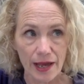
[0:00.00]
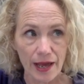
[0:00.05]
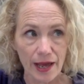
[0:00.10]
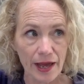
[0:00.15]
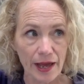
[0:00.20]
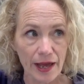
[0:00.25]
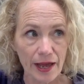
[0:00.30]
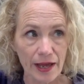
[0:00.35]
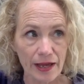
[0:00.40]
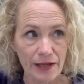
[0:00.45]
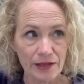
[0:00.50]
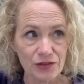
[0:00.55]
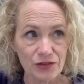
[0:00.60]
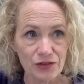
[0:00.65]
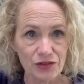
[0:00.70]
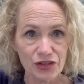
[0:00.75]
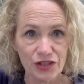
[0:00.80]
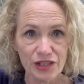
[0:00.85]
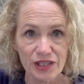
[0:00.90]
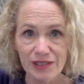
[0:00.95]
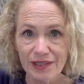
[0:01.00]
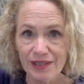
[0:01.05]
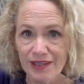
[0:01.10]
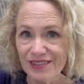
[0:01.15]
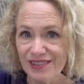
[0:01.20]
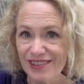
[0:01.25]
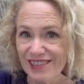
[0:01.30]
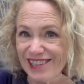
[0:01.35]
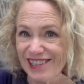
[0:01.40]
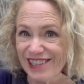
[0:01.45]
And she
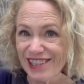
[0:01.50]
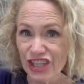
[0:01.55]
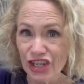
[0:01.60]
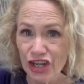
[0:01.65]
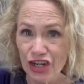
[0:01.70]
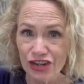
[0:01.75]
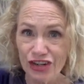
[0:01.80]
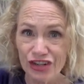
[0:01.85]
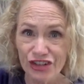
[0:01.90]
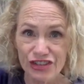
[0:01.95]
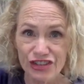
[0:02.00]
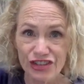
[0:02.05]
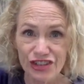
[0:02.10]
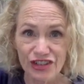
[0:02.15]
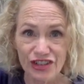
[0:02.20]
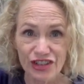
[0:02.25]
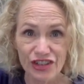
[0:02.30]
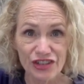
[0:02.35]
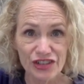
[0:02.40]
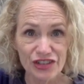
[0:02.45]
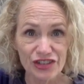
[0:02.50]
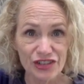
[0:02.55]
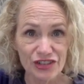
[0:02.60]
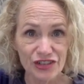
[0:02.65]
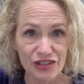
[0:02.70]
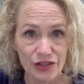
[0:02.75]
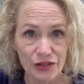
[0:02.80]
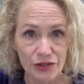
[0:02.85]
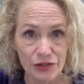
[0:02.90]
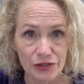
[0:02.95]
did years and years
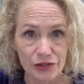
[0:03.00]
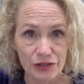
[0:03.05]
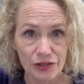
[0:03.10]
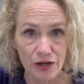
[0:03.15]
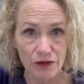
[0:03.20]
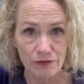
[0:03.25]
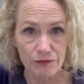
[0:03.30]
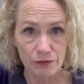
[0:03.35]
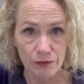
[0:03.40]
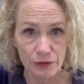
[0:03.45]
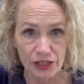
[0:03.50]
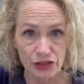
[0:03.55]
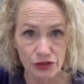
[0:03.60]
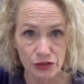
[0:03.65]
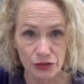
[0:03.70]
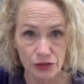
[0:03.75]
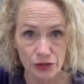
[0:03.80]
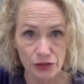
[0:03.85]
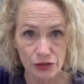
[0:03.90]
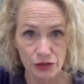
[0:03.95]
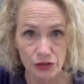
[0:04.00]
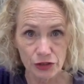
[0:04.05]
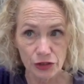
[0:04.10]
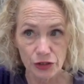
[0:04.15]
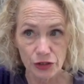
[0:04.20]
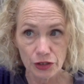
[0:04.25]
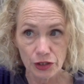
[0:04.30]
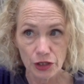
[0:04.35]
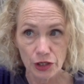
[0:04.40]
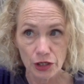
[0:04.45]
and years of research.
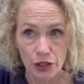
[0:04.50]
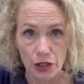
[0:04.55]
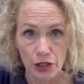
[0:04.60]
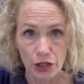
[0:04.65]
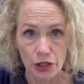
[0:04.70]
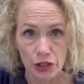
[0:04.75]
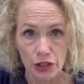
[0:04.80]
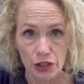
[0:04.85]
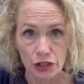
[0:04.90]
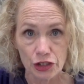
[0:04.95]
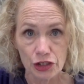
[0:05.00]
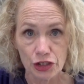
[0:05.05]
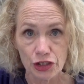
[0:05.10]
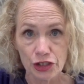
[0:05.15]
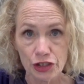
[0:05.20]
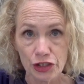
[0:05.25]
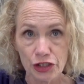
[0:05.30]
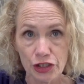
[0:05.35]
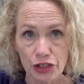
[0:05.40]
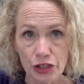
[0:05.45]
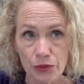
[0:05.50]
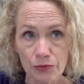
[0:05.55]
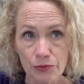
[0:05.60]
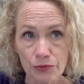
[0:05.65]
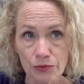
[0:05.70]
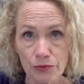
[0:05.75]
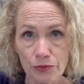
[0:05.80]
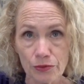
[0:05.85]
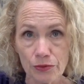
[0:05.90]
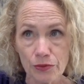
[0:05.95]
She
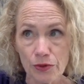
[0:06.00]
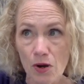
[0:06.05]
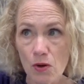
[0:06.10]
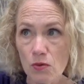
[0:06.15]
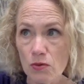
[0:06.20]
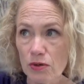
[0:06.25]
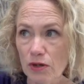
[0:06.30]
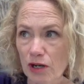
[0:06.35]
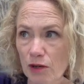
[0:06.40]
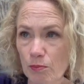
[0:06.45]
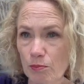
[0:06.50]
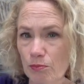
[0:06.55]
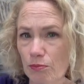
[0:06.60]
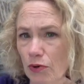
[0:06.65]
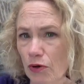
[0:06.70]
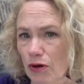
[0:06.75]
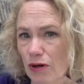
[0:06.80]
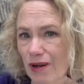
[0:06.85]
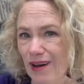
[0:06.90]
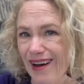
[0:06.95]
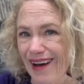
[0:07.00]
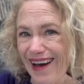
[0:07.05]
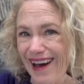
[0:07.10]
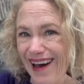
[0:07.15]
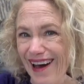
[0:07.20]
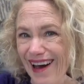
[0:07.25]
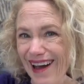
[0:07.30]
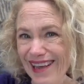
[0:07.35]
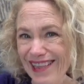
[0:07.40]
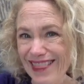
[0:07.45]
wrote a book.
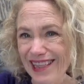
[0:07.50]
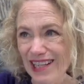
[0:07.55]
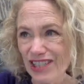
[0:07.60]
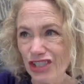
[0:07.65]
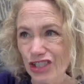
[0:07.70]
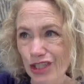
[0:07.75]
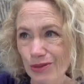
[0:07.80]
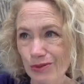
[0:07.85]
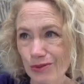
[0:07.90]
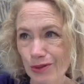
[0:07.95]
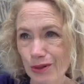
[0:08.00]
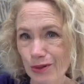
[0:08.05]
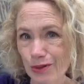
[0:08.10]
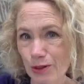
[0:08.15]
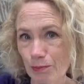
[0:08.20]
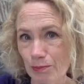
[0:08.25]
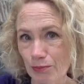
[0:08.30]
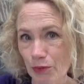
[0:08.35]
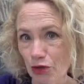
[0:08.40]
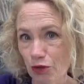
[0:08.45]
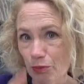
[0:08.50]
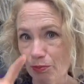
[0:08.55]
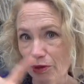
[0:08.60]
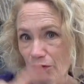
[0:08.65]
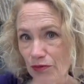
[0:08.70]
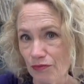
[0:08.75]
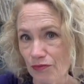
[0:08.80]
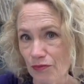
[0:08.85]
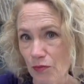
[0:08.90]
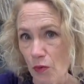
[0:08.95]
I think she wrote a book
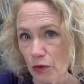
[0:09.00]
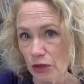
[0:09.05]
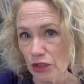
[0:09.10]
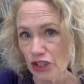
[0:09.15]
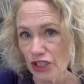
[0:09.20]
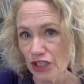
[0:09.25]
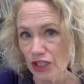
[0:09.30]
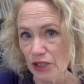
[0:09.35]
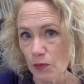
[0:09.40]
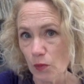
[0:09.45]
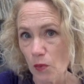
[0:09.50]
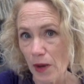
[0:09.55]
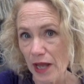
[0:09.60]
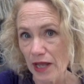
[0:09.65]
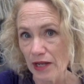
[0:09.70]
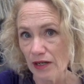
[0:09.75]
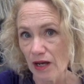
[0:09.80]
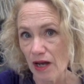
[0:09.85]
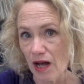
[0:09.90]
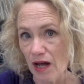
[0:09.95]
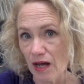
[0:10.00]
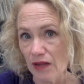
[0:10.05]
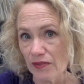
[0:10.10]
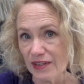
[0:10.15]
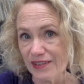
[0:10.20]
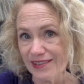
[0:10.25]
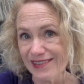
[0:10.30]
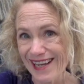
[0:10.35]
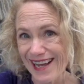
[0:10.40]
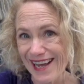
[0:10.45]
before she went on
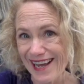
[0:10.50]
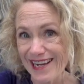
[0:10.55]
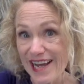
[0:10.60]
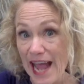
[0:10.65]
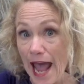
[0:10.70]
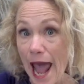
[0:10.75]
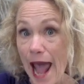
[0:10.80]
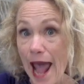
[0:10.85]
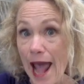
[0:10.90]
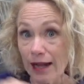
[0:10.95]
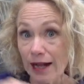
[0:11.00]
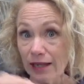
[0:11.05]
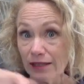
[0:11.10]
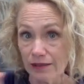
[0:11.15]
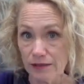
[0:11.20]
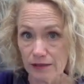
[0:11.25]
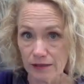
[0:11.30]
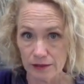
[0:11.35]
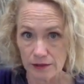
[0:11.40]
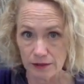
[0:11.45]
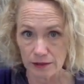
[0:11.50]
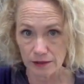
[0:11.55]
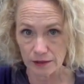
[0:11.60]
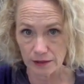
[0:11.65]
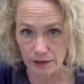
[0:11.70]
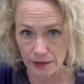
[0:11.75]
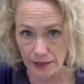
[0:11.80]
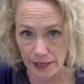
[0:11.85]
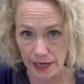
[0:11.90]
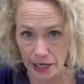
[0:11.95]
the TEDx
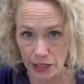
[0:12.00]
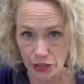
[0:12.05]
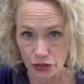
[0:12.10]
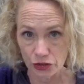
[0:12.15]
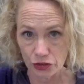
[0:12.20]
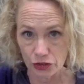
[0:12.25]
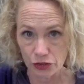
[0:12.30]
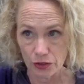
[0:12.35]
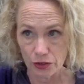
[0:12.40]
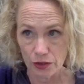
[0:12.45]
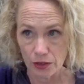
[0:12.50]
stage.